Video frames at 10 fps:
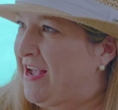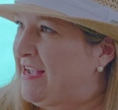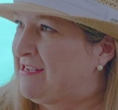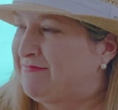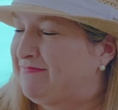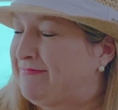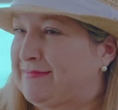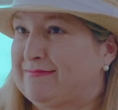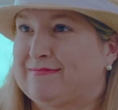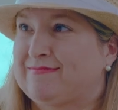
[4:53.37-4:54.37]
Uh,
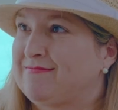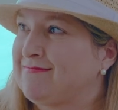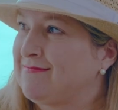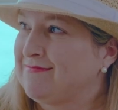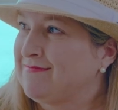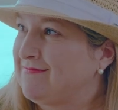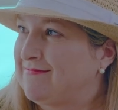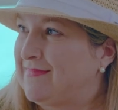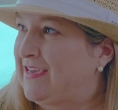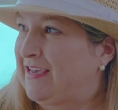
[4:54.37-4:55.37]

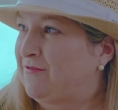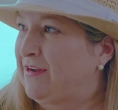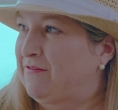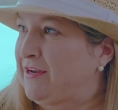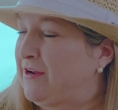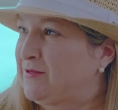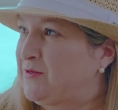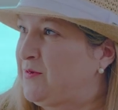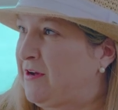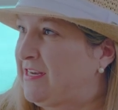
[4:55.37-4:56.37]
I don't even know
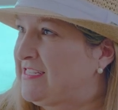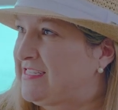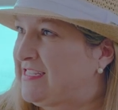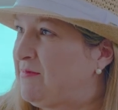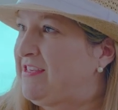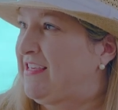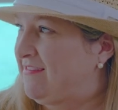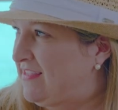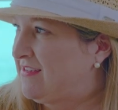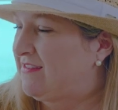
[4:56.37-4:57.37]
to be honest. I mean, the
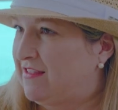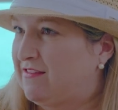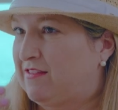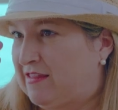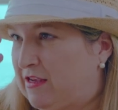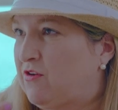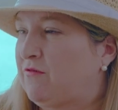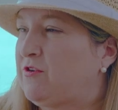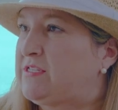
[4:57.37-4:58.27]
the that you're able to